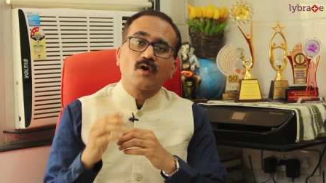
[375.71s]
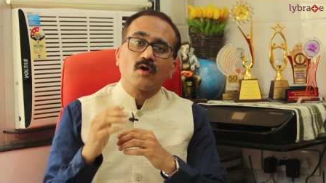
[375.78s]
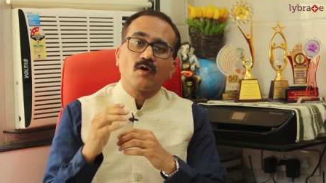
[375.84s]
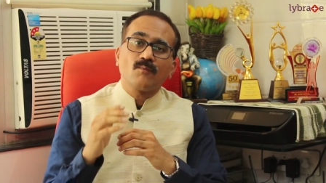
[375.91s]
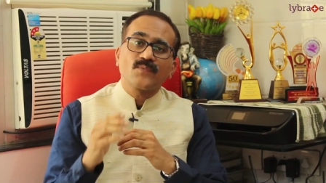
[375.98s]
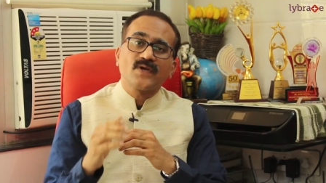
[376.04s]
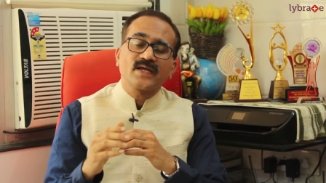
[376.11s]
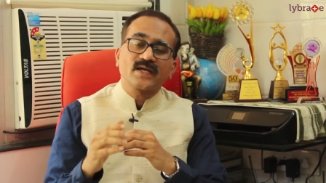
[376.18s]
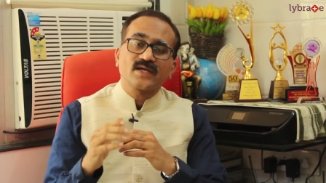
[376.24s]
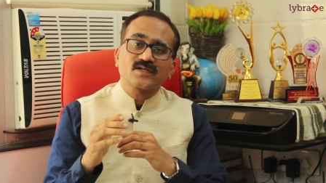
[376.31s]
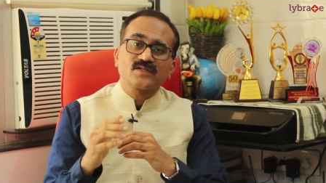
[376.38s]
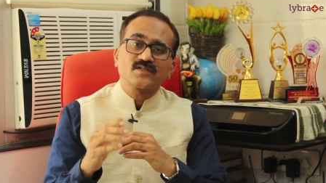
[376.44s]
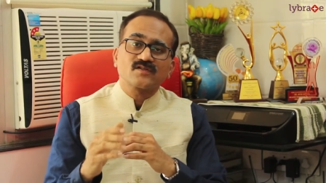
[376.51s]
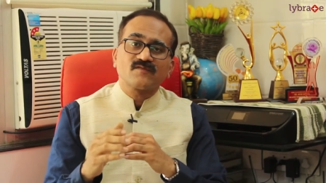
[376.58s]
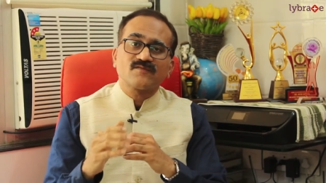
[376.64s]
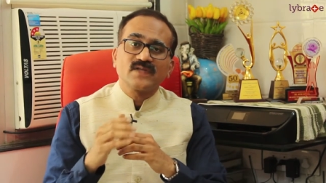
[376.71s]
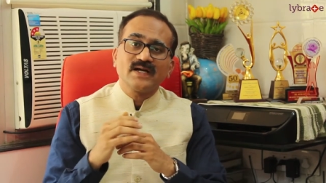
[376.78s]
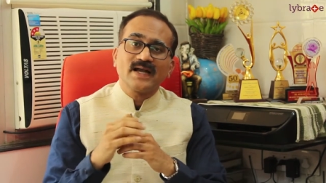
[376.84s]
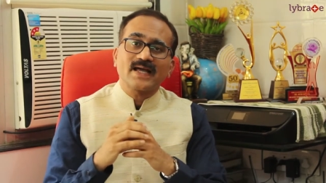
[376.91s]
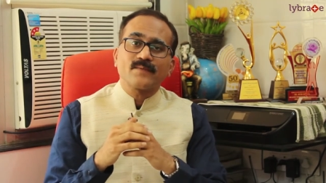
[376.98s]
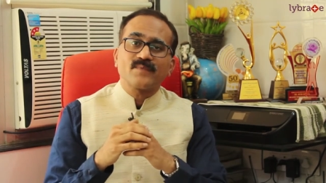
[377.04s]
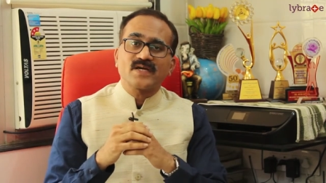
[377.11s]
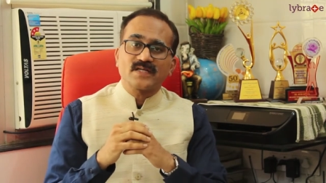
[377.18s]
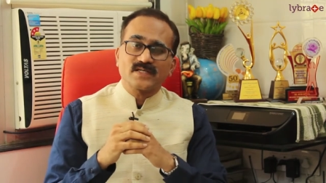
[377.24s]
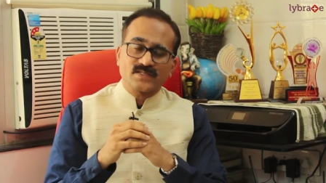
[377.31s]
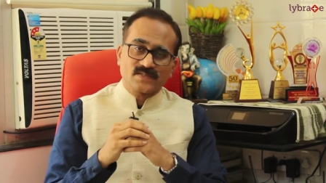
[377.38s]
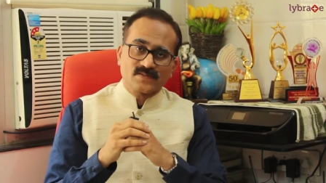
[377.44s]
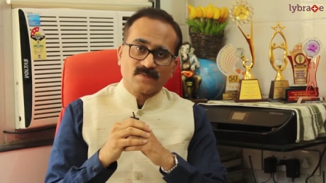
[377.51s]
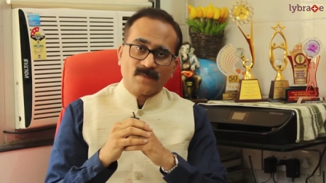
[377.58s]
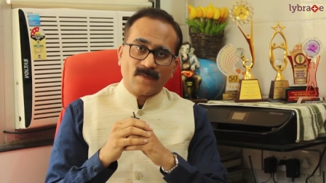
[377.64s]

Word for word: complications of the diabetes